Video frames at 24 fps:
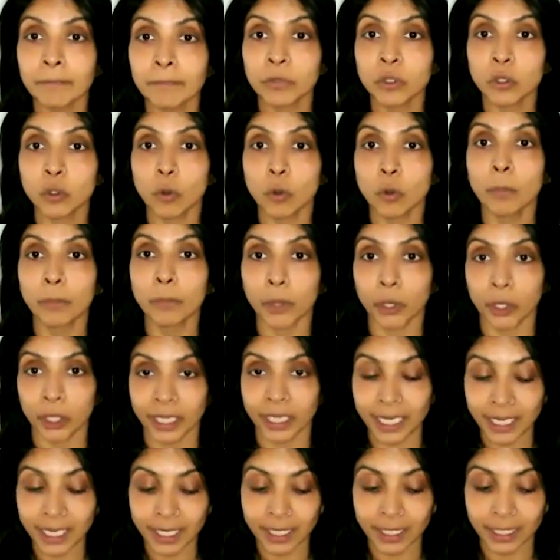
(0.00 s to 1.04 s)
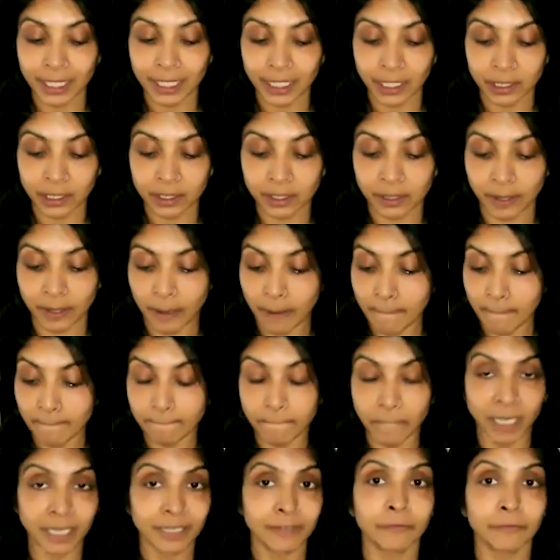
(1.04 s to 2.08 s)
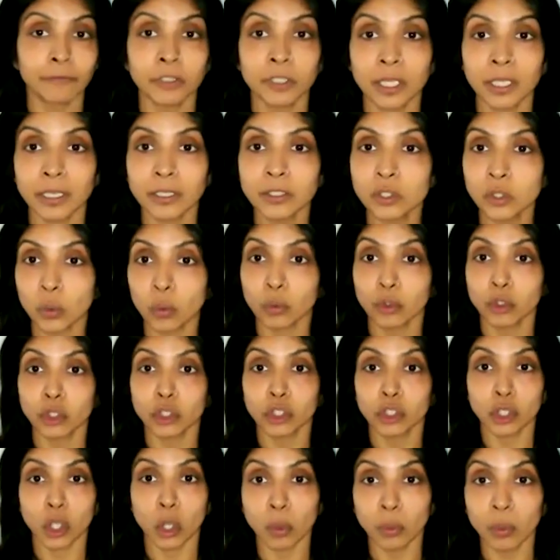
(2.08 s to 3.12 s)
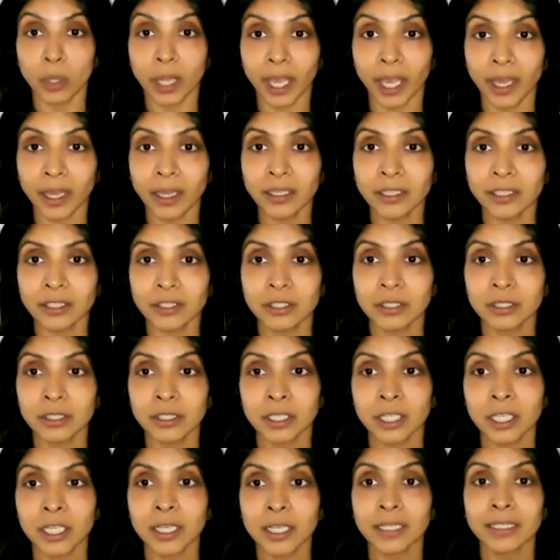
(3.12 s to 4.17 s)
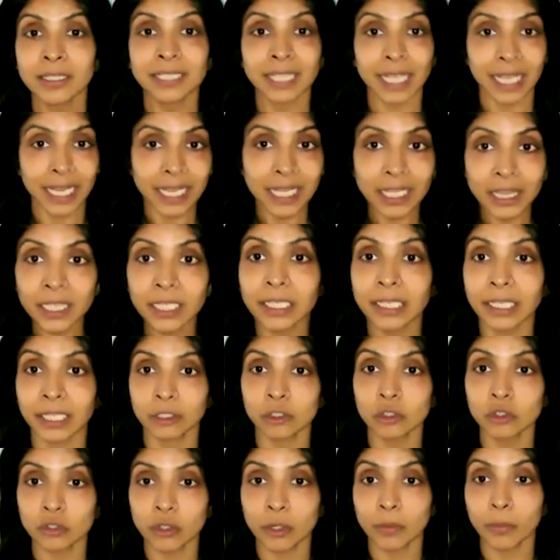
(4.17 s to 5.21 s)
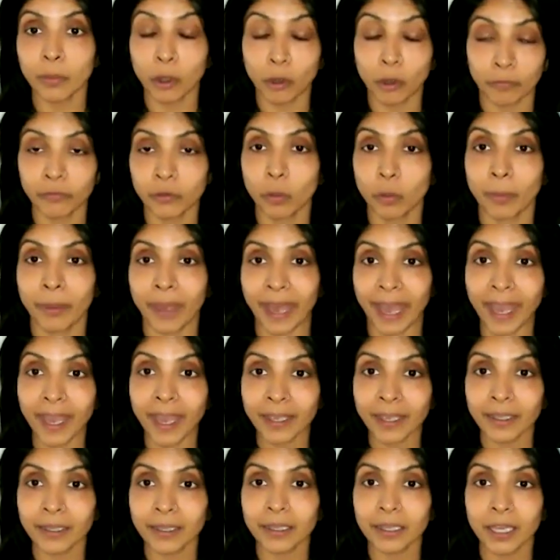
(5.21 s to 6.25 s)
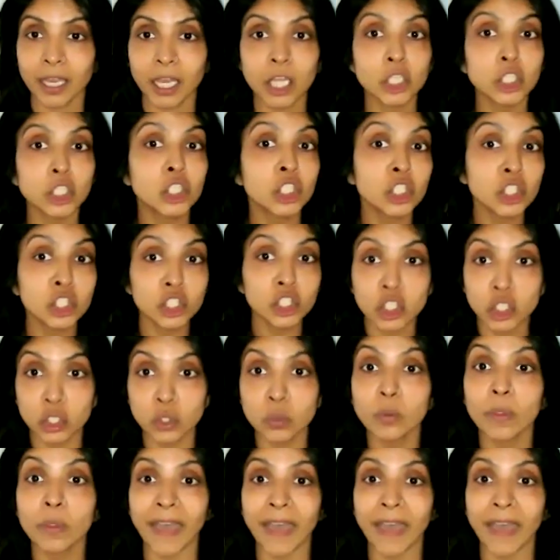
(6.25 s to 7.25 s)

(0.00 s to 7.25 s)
your body needs mindfulness or yoga, take the guilt trip off your back and just do